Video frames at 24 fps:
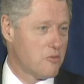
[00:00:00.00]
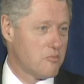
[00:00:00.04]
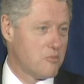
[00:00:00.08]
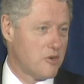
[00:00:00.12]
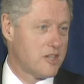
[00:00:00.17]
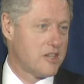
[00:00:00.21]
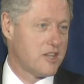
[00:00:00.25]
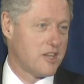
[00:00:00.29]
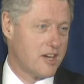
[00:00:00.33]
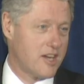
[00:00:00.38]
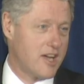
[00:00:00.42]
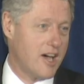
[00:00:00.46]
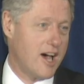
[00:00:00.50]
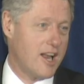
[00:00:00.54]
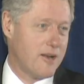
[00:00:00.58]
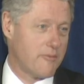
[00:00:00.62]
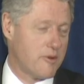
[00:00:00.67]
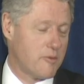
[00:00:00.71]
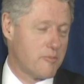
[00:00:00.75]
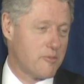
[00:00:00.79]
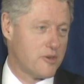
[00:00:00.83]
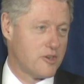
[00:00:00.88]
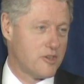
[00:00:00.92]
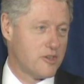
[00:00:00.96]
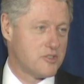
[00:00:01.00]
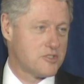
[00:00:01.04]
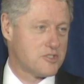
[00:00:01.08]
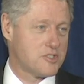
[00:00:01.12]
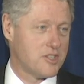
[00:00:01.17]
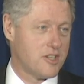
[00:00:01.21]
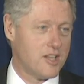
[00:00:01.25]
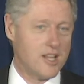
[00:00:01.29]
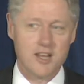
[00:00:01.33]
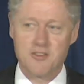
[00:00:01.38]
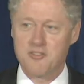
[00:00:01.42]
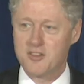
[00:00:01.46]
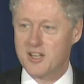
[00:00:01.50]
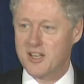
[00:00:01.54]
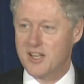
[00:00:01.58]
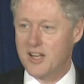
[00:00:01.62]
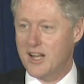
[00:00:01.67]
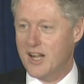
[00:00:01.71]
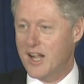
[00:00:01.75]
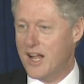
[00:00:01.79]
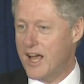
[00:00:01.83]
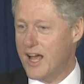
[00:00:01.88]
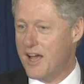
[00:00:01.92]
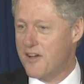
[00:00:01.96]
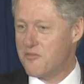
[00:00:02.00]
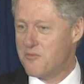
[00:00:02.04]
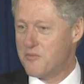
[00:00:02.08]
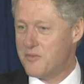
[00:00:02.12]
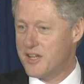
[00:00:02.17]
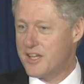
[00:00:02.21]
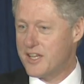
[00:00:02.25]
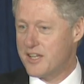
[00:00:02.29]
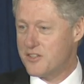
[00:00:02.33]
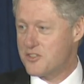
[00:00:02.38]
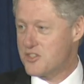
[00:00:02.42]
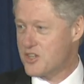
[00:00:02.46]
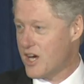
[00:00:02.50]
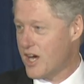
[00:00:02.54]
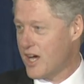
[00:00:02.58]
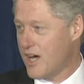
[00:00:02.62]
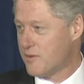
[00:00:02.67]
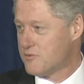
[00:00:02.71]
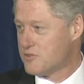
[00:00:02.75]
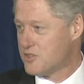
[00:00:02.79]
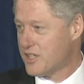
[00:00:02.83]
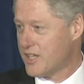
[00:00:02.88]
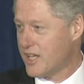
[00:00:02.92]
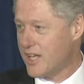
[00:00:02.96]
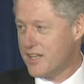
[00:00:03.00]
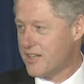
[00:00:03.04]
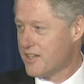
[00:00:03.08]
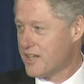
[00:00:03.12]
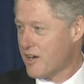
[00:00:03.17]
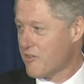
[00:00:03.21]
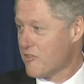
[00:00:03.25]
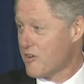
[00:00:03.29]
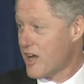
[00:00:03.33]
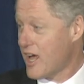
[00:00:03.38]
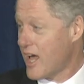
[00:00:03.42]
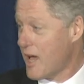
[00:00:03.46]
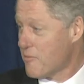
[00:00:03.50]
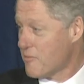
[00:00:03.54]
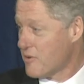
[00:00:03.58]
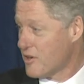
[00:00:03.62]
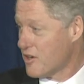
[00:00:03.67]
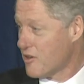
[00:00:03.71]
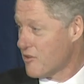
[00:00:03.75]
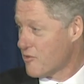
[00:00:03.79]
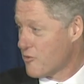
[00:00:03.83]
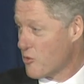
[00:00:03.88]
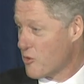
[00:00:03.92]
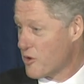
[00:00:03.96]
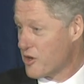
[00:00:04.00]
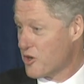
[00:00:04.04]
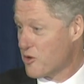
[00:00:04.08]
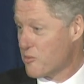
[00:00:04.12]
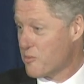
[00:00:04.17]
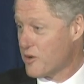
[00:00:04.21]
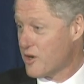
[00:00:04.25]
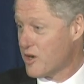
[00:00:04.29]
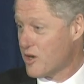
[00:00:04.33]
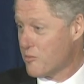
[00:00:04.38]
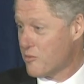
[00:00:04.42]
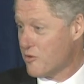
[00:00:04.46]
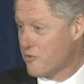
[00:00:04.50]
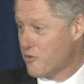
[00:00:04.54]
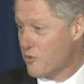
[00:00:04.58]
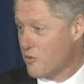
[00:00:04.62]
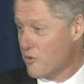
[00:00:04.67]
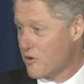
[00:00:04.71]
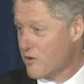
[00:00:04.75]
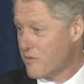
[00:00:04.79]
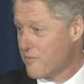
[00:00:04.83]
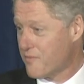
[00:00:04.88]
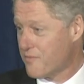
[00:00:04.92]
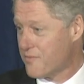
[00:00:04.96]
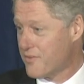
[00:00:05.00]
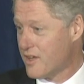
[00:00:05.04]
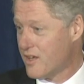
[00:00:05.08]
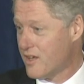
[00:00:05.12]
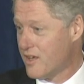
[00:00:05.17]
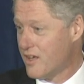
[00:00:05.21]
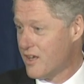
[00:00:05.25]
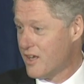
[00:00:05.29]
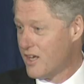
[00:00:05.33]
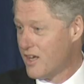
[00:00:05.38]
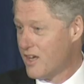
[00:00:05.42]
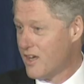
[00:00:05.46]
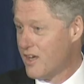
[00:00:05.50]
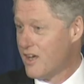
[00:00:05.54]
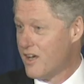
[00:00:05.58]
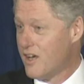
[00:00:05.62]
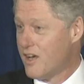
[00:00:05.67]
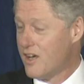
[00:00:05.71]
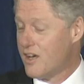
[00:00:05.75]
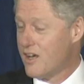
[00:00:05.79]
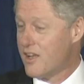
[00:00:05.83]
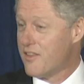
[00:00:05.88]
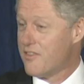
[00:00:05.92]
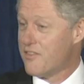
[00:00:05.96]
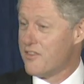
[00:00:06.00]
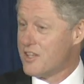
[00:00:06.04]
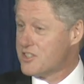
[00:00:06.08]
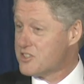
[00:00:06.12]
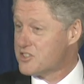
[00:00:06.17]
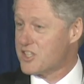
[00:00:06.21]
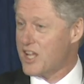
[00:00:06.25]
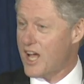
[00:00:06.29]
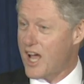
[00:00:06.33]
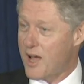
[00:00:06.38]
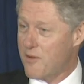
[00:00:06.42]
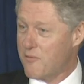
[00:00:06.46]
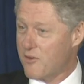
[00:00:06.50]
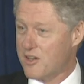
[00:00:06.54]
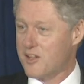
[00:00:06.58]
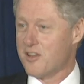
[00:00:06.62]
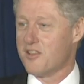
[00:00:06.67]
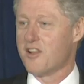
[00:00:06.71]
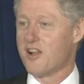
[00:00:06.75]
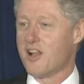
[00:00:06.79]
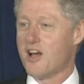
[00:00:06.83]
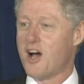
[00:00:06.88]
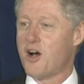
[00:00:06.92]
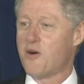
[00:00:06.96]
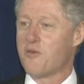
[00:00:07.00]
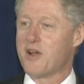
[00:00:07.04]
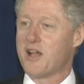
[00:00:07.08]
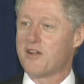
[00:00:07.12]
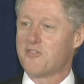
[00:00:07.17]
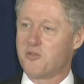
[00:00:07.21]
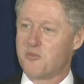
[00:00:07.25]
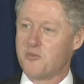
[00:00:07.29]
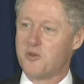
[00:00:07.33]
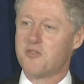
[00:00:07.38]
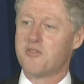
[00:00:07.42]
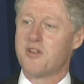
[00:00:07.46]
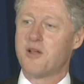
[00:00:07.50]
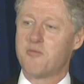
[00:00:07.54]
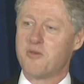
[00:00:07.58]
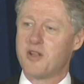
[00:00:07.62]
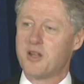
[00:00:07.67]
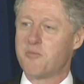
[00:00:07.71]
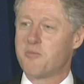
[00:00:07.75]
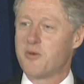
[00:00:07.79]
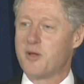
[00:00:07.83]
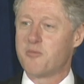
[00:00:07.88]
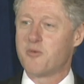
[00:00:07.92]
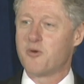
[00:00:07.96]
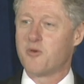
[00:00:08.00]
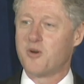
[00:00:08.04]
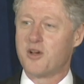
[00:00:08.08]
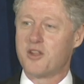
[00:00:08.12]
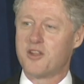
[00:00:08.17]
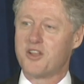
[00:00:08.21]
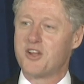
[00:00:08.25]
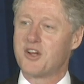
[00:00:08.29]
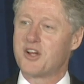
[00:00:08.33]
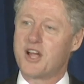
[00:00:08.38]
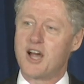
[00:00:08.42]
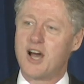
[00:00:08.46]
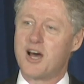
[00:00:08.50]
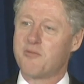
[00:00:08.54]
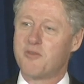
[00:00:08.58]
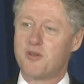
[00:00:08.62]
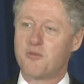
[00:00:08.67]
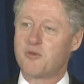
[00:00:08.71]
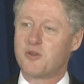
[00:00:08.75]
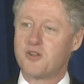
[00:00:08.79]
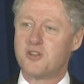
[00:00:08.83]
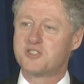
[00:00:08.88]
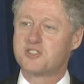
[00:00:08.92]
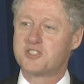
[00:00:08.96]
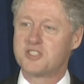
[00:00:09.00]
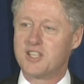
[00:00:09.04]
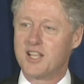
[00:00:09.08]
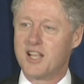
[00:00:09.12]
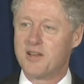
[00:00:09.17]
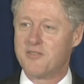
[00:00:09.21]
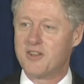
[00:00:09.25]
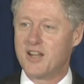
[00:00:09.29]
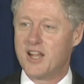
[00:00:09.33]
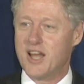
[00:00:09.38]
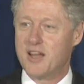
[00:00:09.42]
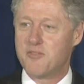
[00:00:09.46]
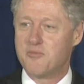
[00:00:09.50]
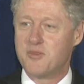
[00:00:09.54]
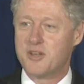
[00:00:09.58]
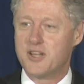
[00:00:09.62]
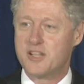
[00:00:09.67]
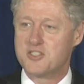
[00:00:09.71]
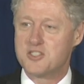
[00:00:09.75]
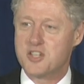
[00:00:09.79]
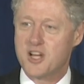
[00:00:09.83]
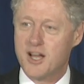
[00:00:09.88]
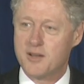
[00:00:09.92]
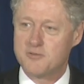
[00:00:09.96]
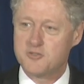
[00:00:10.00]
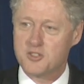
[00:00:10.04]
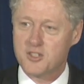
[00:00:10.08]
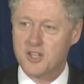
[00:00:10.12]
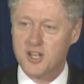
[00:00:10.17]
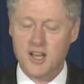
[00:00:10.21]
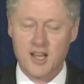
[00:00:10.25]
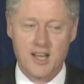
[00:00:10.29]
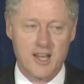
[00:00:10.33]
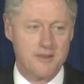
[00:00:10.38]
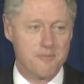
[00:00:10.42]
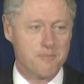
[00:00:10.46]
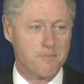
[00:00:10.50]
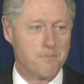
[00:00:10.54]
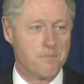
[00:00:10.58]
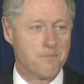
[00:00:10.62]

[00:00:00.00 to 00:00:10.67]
but the economy produced 11.5 million jobs, and that had never happened in a 4-year period before. This time, under the law, we have to move that many people whether the economy produces 11.5 million jobs or not.